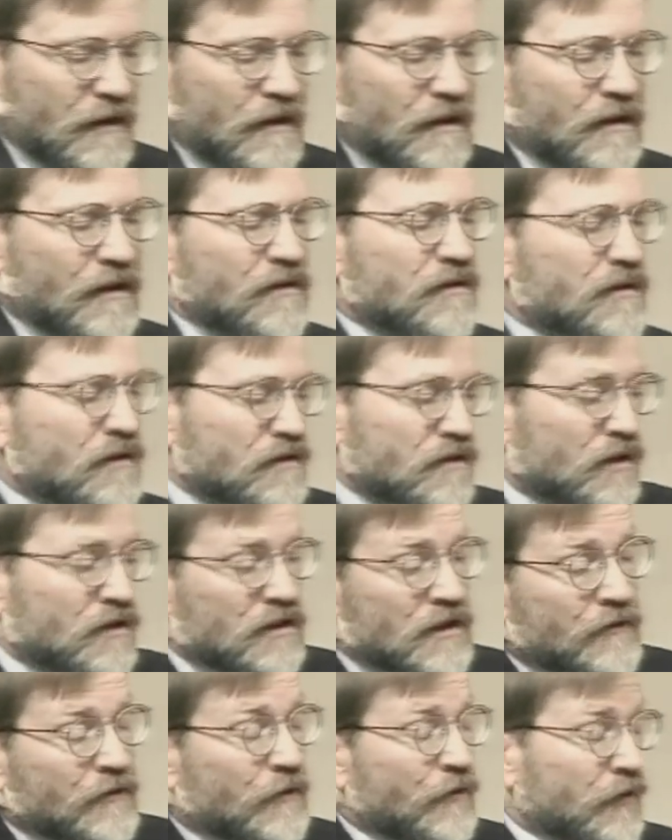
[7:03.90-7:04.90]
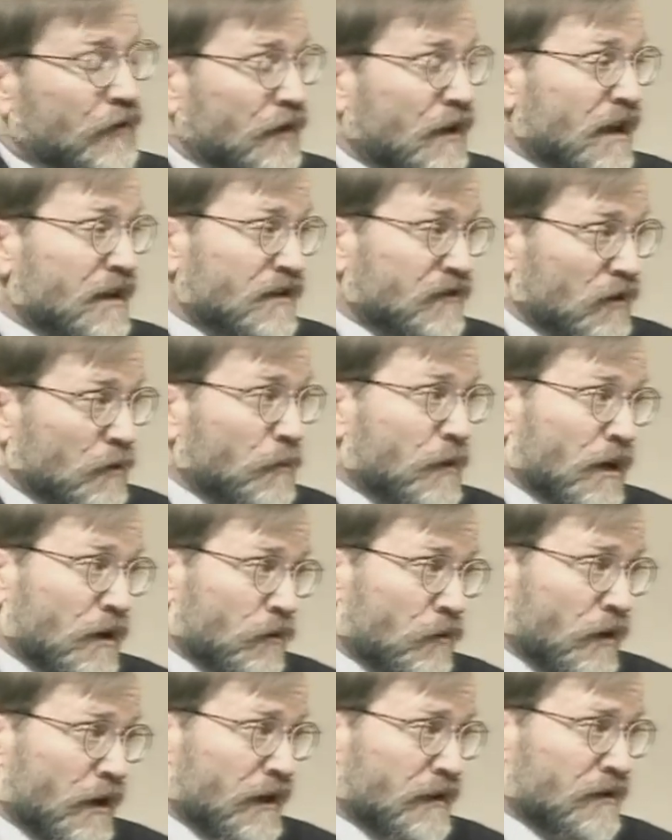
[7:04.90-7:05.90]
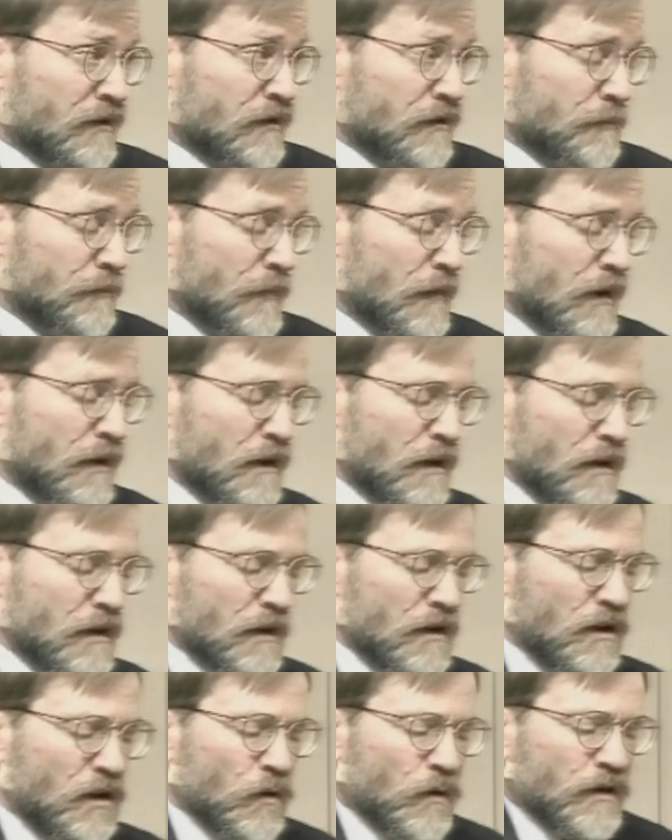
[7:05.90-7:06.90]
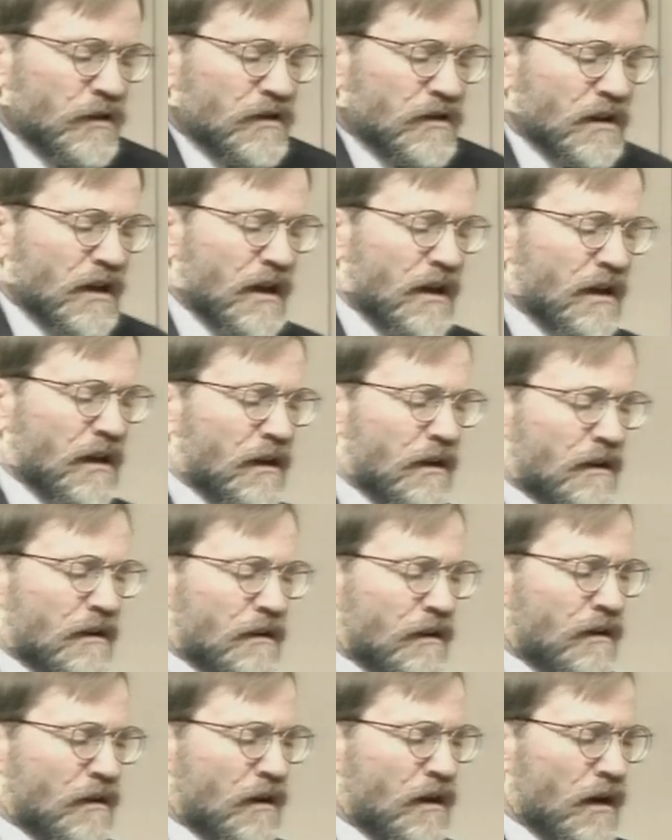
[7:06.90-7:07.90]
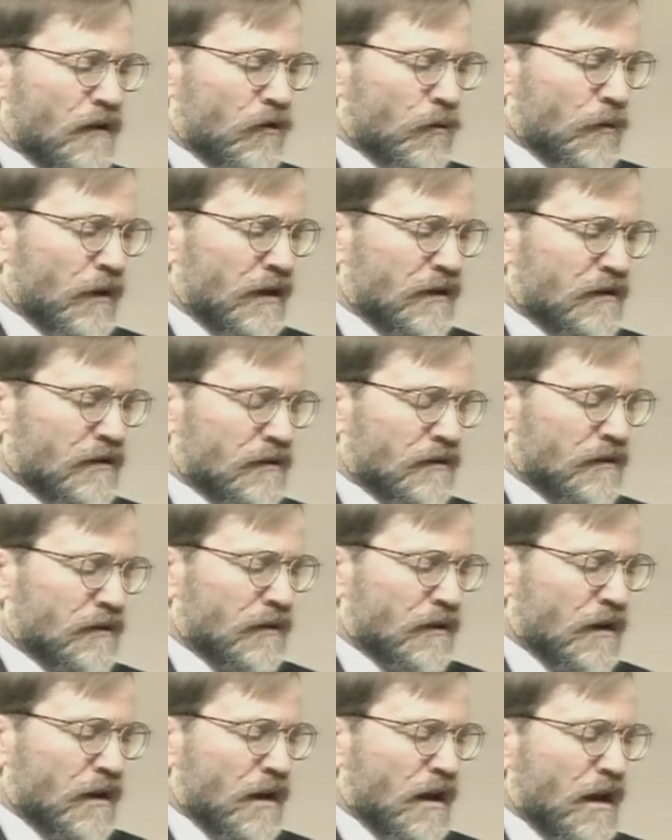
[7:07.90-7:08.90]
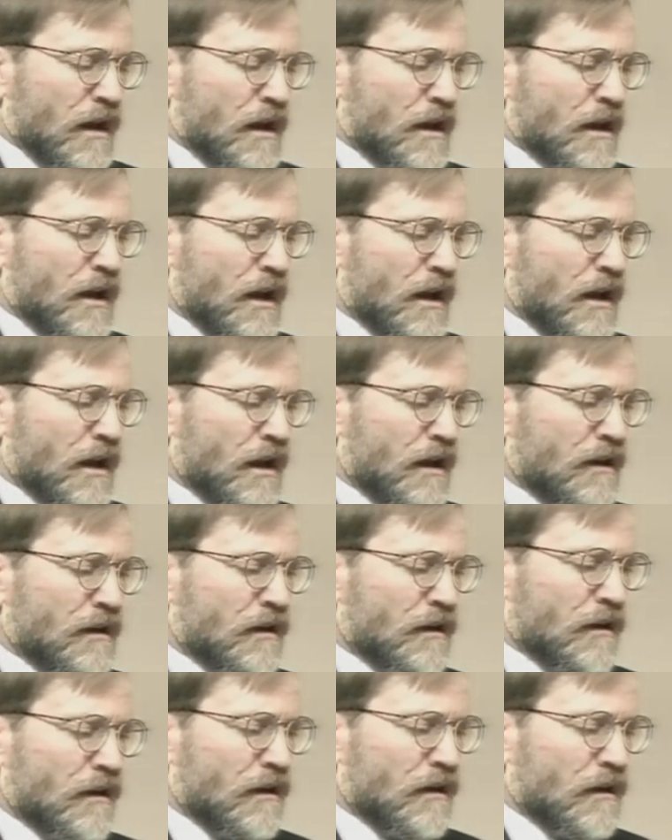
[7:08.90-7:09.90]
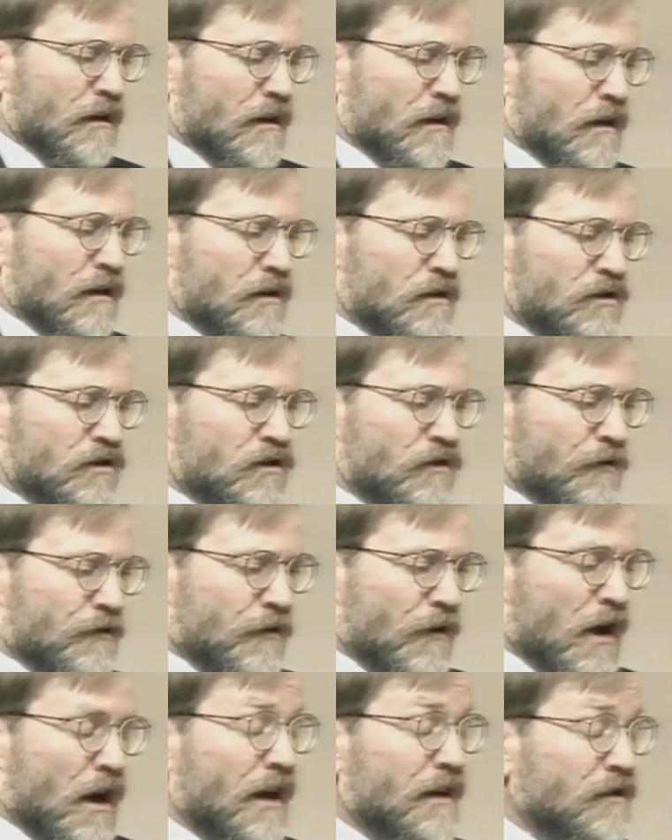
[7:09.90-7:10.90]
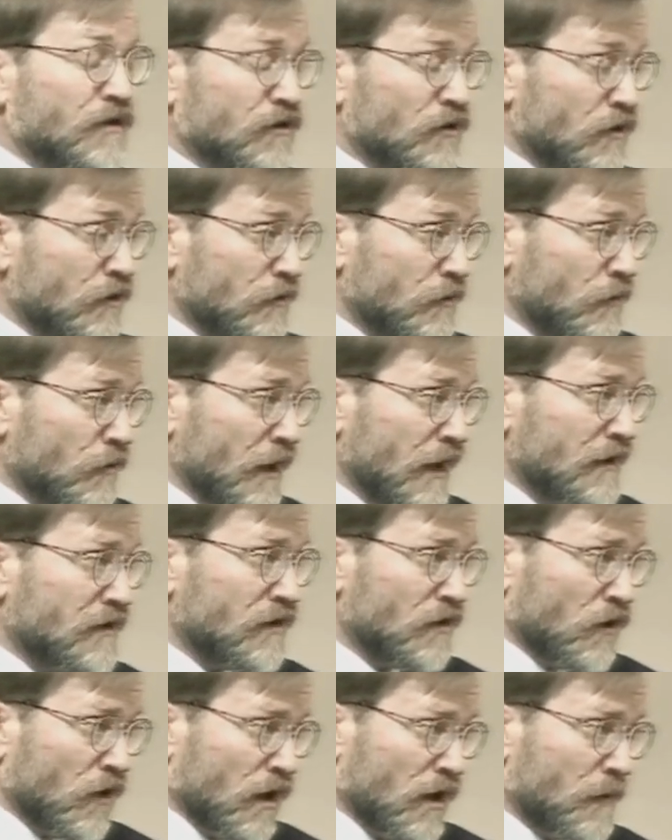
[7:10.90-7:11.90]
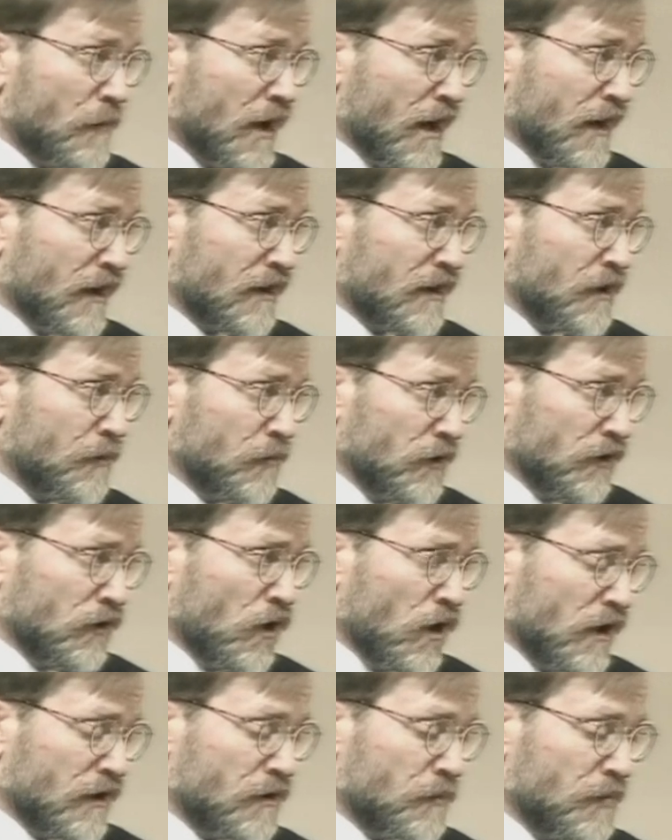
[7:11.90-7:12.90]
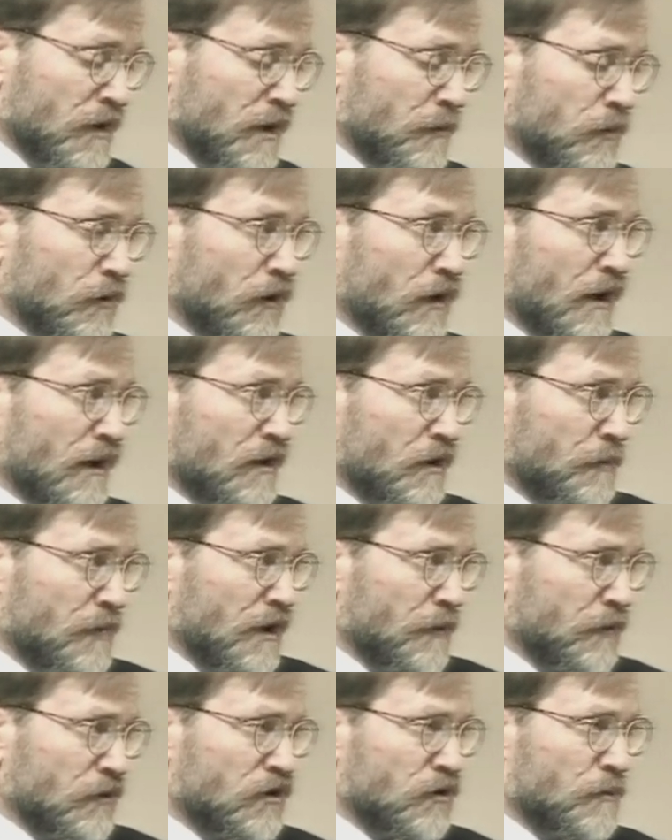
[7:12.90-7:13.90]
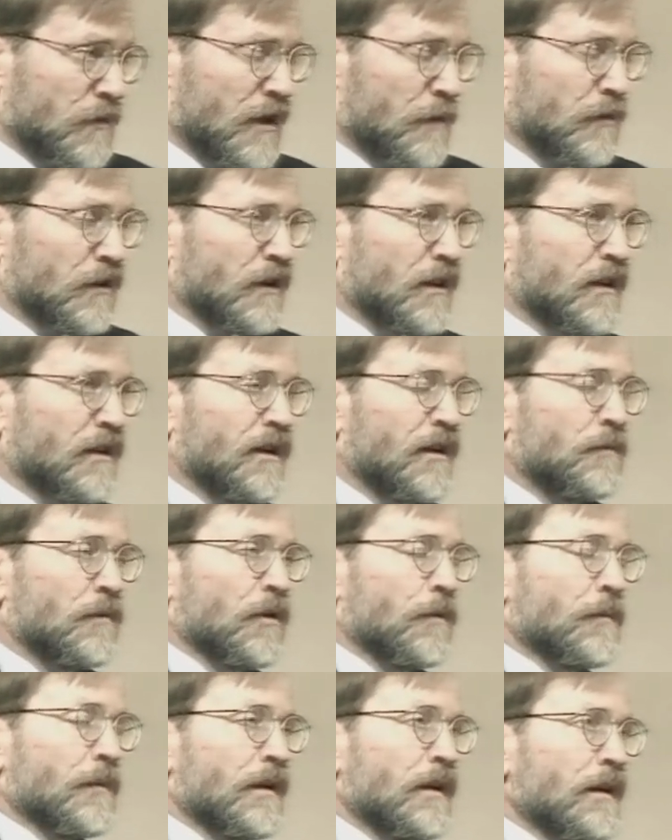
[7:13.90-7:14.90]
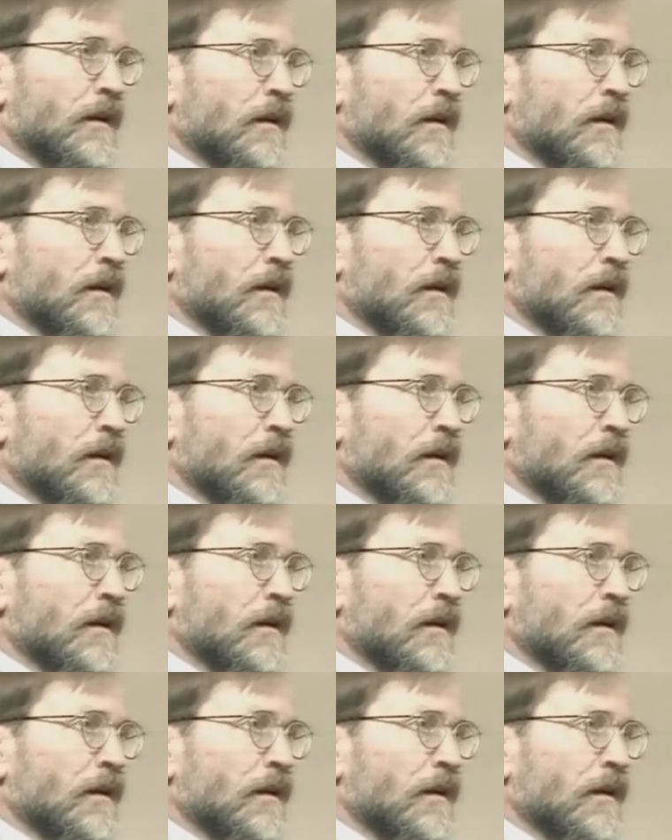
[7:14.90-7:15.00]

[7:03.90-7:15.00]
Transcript: This is our different philosophy about rights. You are saying that the government can define certain rights that automatically belong to people and that people should be able to claim them.